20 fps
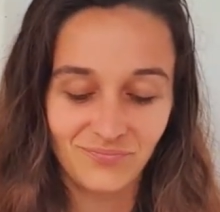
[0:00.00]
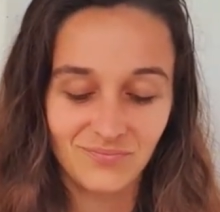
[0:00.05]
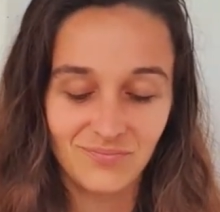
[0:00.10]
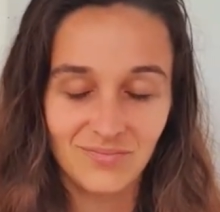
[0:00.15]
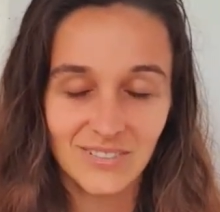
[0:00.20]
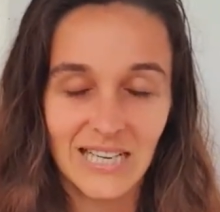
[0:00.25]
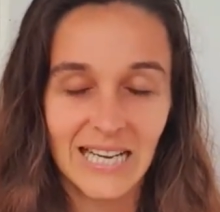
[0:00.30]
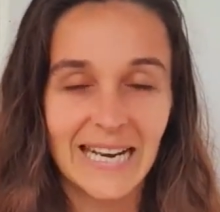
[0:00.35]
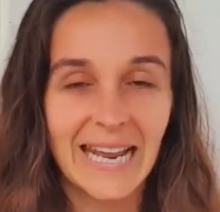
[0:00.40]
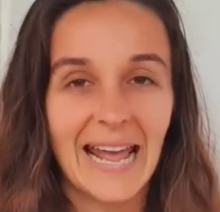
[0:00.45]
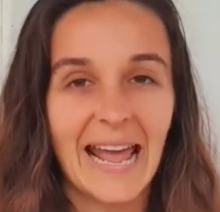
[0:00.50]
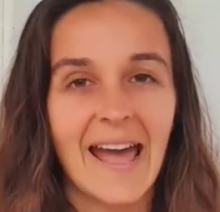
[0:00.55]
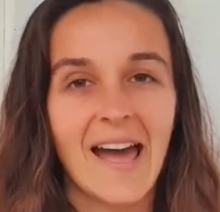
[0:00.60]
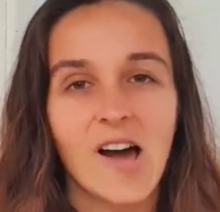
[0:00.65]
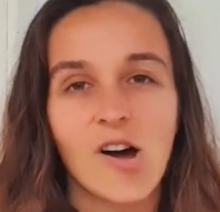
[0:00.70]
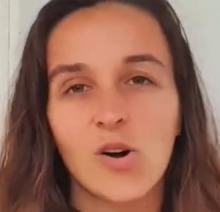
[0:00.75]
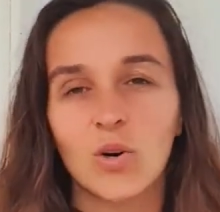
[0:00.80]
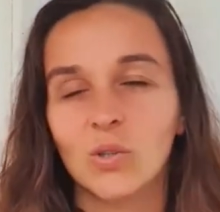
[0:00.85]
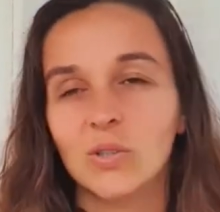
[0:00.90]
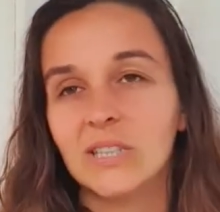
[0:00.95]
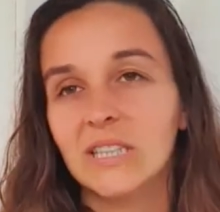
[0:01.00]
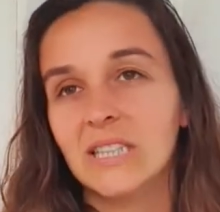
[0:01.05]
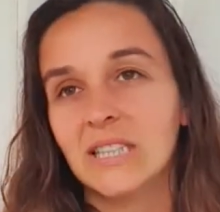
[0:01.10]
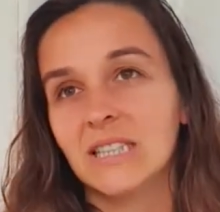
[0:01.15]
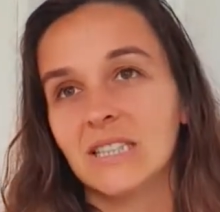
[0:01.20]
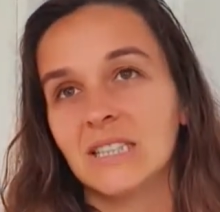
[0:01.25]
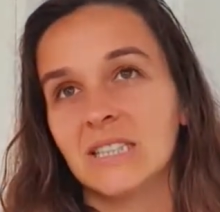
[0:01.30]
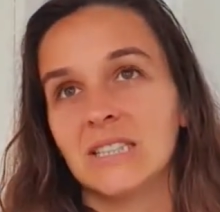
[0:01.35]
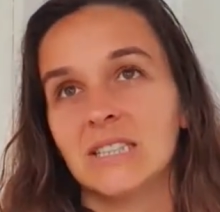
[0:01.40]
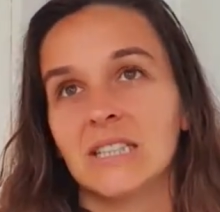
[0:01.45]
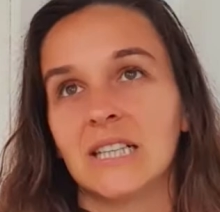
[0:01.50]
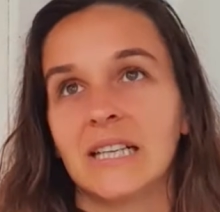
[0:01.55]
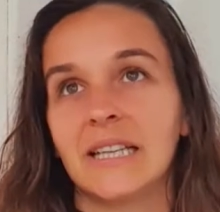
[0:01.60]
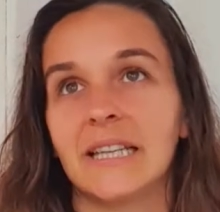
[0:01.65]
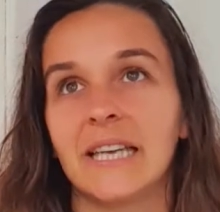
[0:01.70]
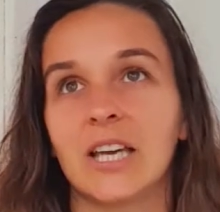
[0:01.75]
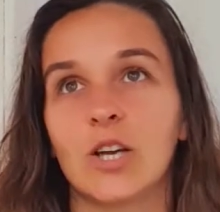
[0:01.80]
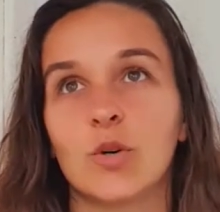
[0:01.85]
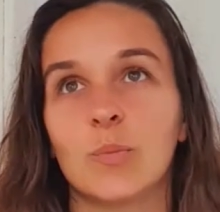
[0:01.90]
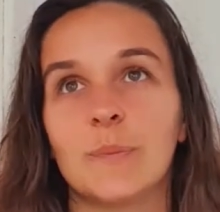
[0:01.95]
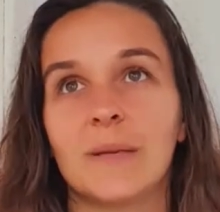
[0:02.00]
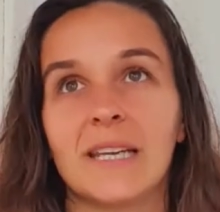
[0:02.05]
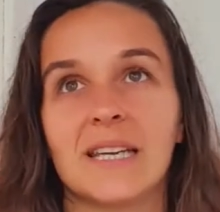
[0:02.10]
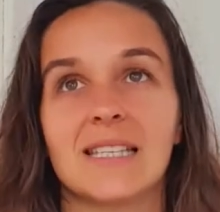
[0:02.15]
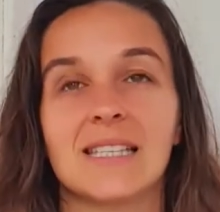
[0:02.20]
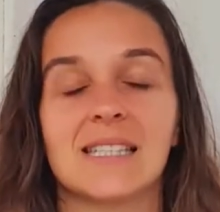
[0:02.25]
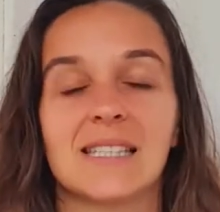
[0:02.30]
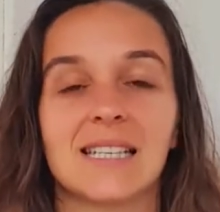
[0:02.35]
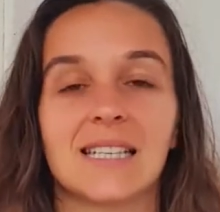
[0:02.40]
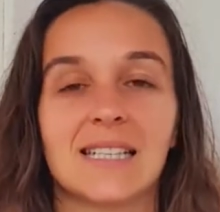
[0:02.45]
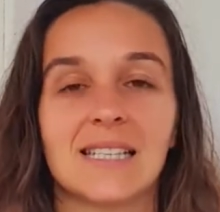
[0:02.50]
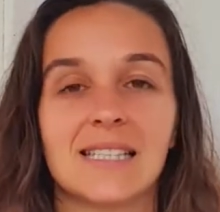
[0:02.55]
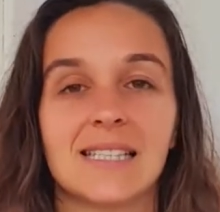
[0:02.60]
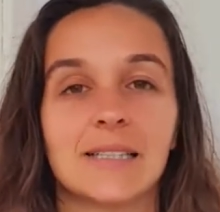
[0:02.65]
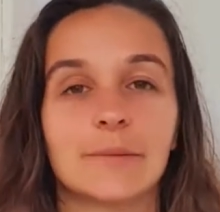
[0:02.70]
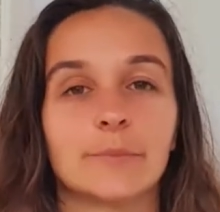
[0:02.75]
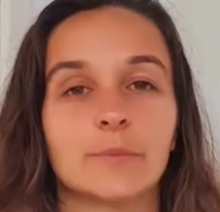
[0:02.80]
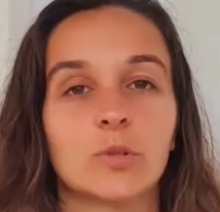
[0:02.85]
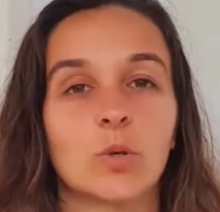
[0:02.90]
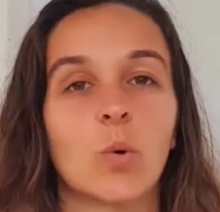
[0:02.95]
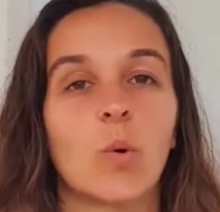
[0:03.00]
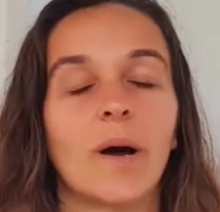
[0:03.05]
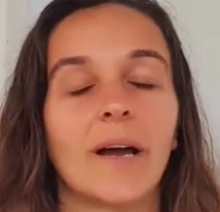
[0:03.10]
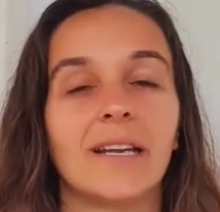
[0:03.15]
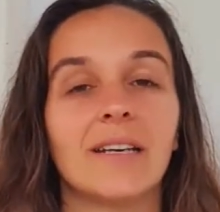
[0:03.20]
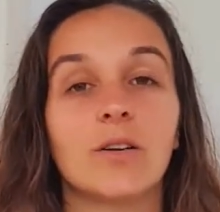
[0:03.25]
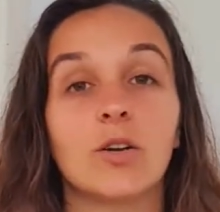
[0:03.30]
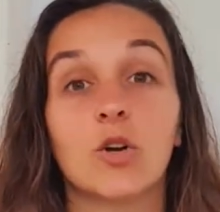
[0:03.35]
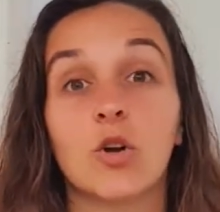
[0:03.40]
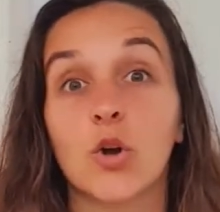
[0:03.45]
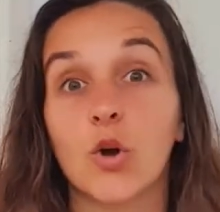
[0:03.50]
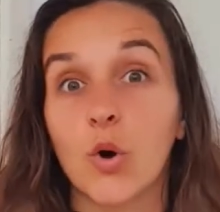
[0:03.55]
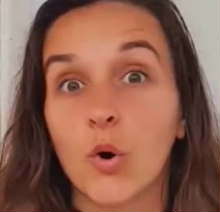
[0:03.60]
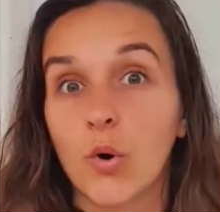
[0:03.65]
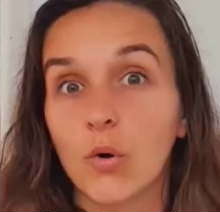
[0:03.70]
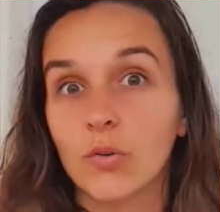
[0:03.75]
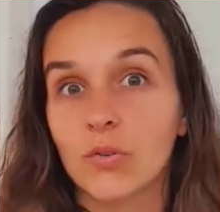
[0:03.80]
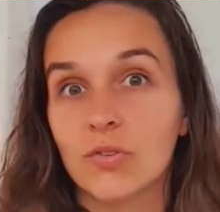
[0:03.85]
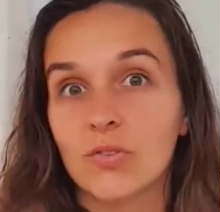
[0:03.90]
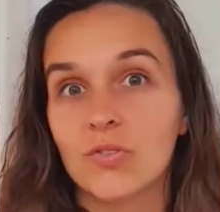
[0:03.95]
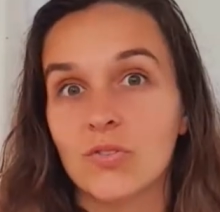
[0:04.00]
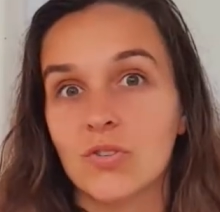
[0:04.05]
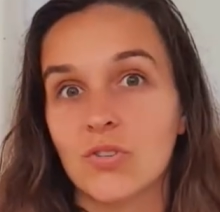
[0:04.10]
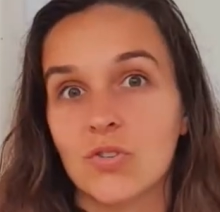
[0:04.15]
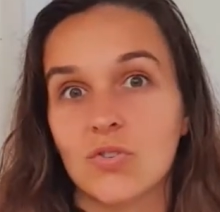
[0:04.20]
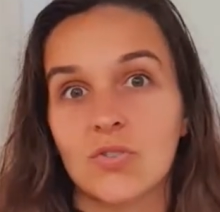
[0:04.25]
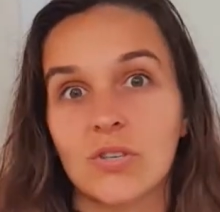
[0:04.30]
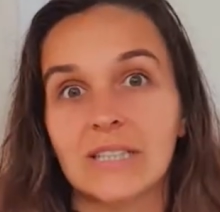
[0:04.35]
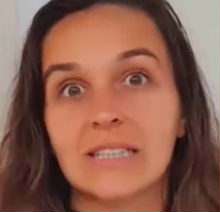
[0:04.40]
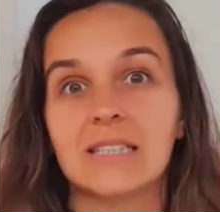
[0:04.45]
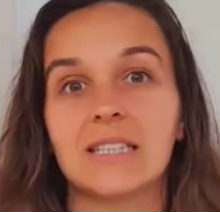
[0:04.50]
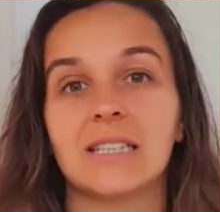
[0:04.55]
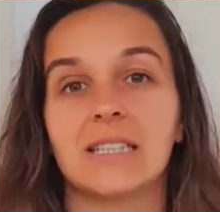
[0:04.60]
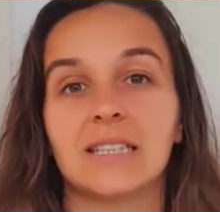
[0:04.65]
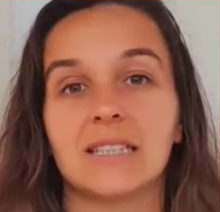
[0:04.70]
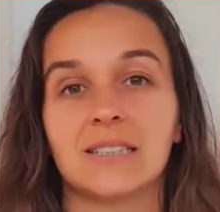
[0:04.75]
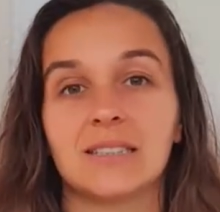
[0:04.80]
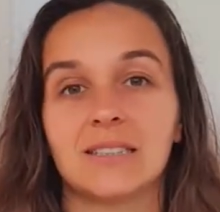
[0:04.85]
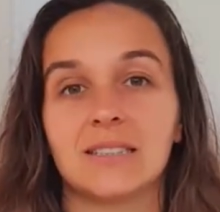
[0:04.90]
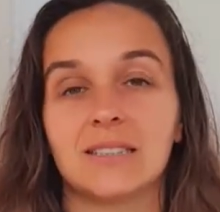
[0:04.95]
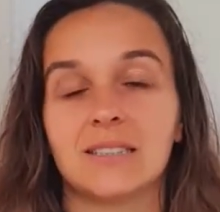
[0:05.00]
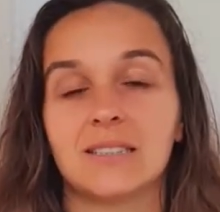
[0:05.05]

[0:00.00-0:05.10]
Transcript: And how there could be considered some quite constricting